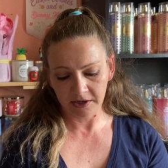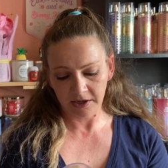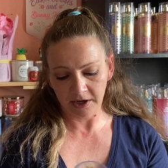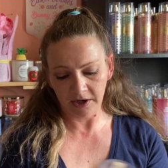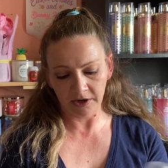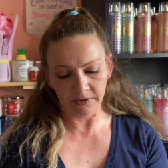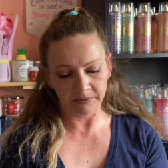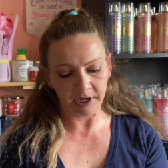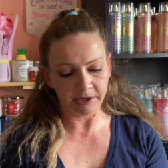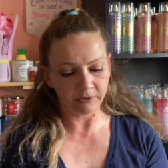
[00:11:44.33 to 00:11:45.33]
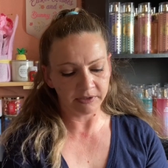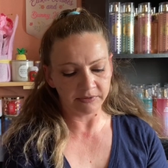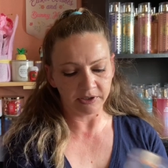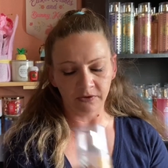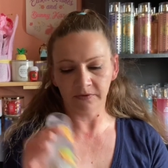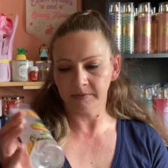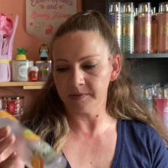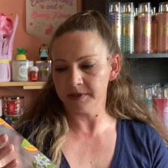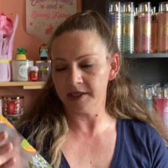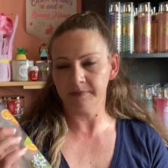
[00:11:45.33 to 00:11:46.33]
I don't even know if I'm gonna
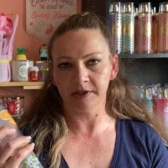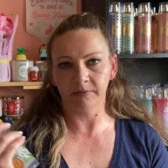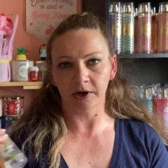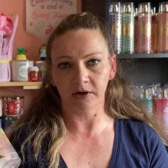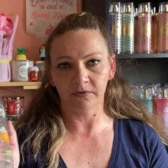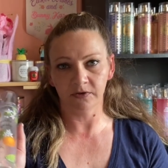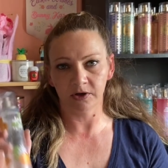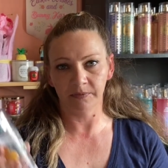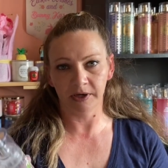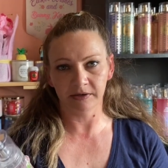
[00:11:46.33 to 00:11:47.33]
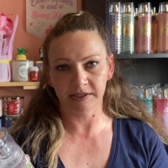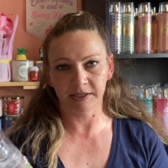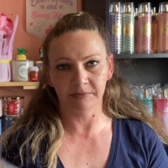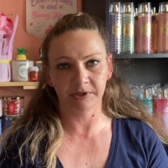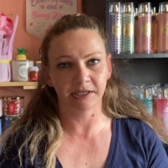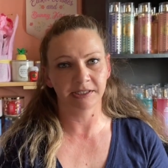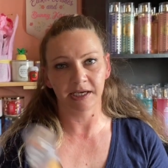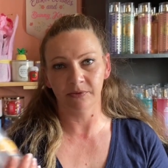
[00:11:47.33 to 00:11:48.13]
be keeping the bottle for comparison because I